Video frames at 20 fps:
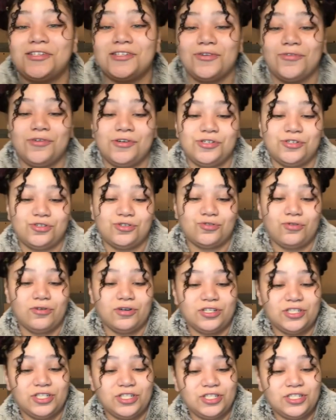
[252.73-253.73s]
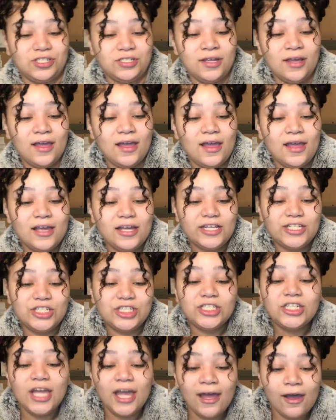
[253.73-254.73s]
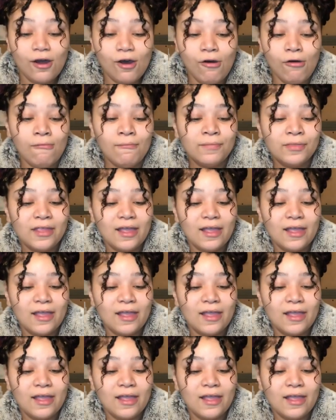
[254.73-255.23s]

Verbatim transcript: gorgeous, gorgeous shell.